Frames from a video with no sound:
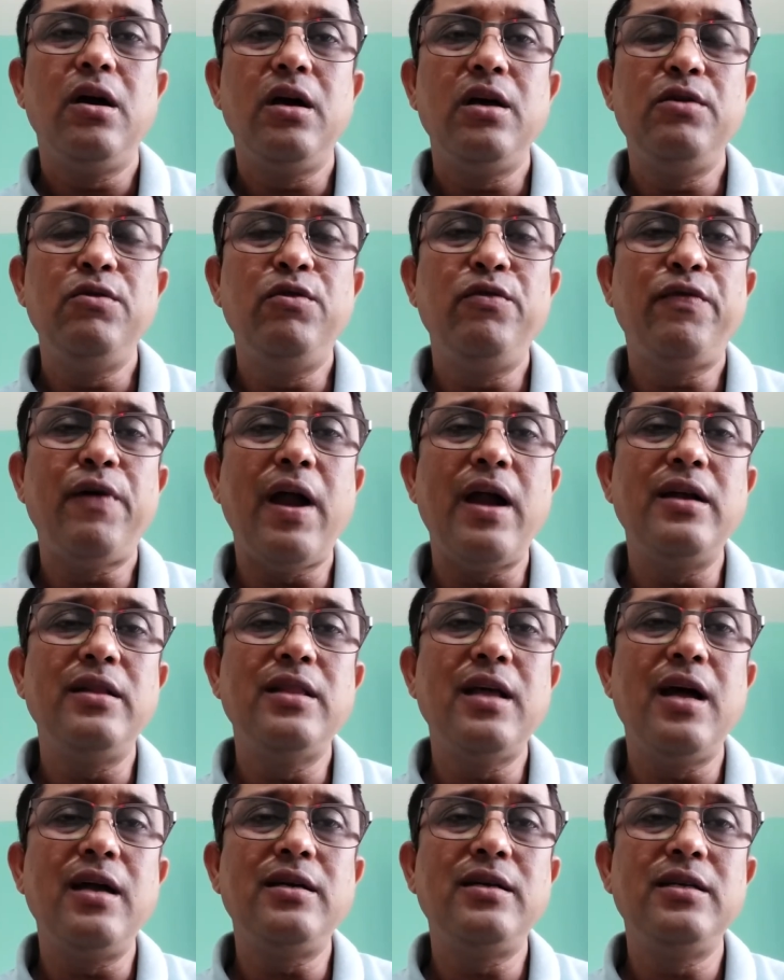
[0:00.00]
you will find
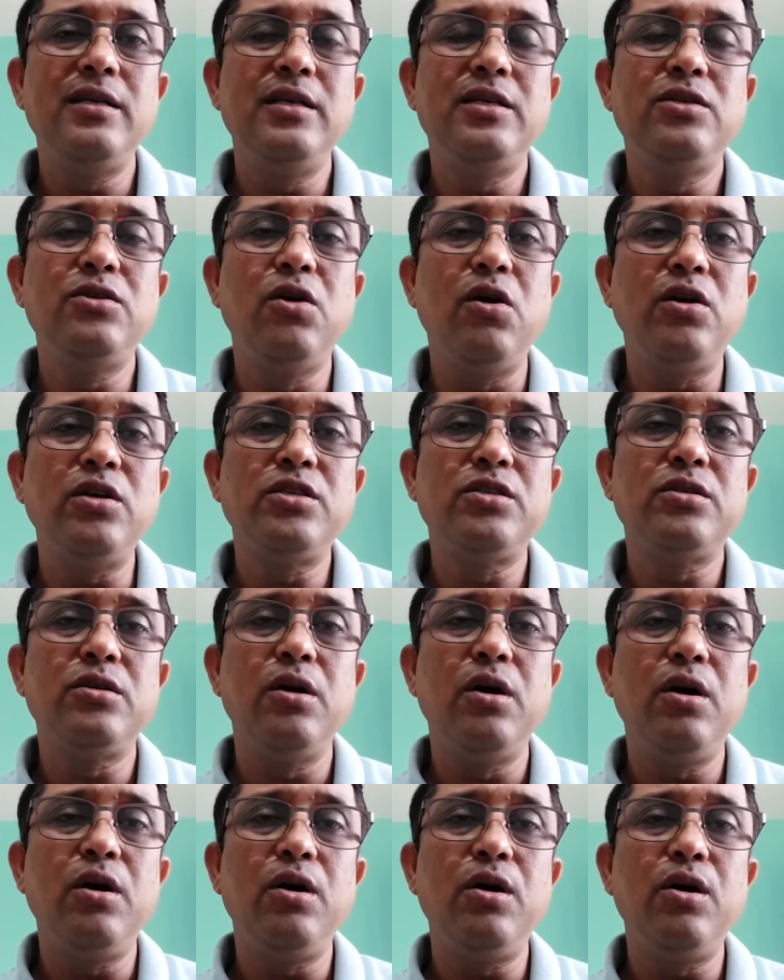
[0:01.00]
that it got
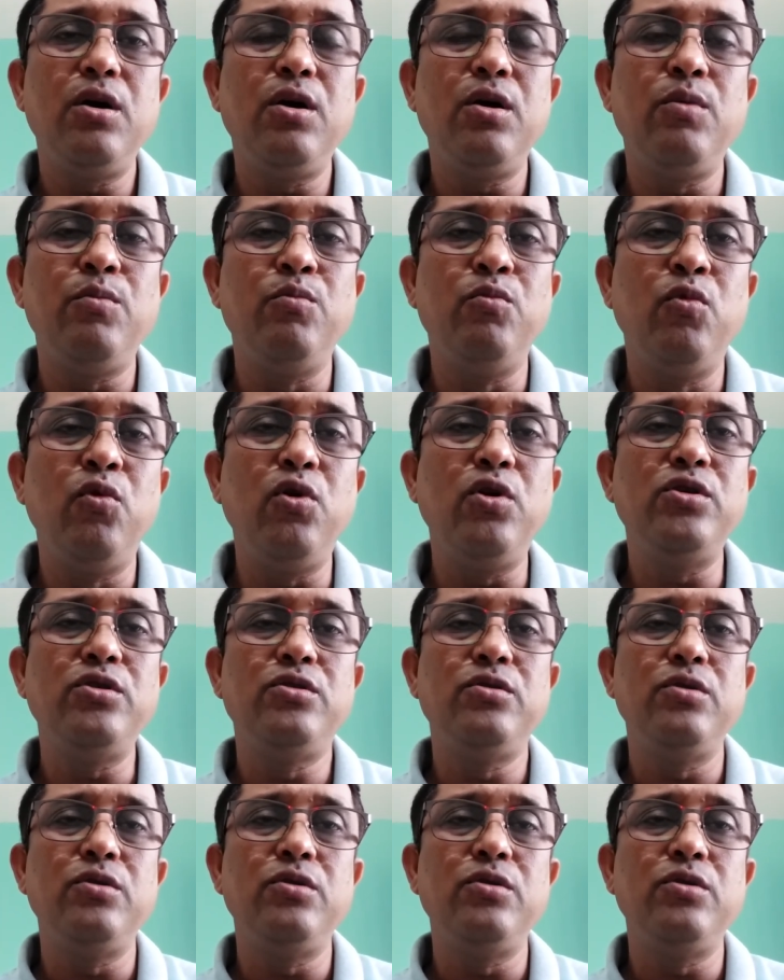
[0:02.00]
more